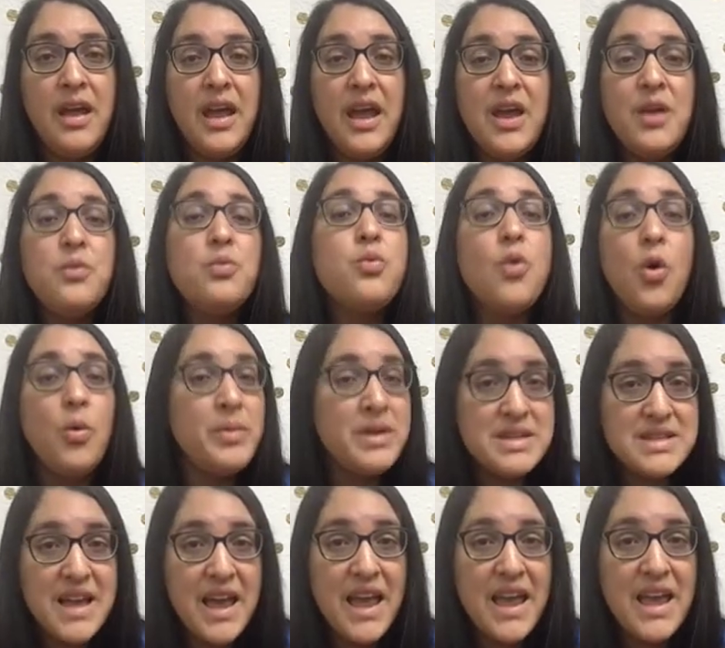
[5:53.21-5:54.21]
Enrollment
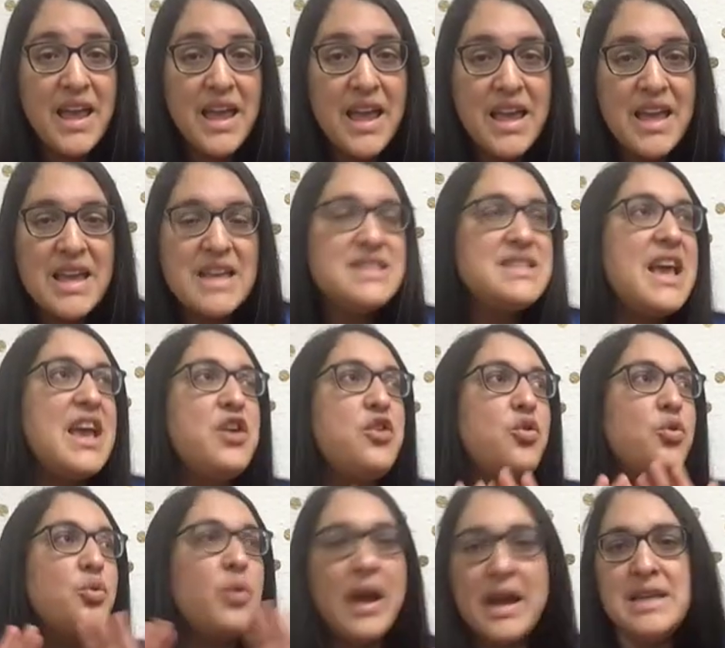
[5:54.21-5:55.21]
Day is a
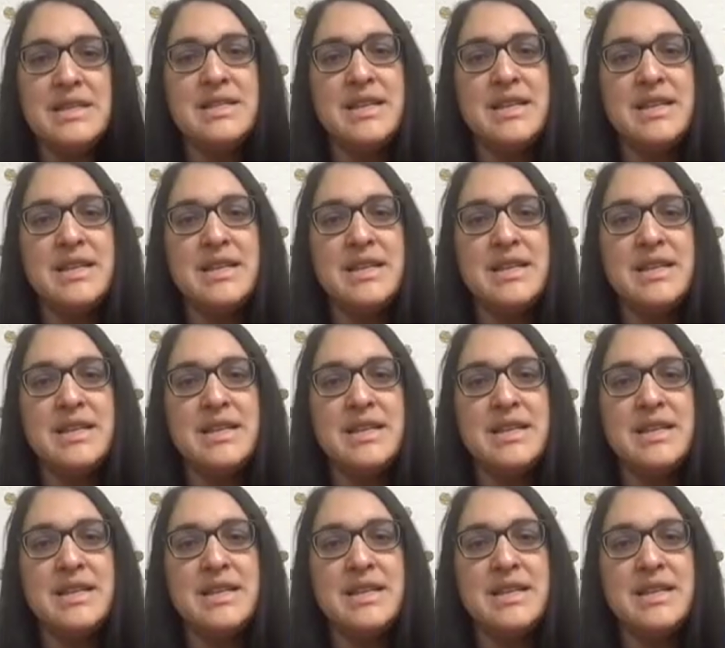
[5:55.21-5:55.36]
great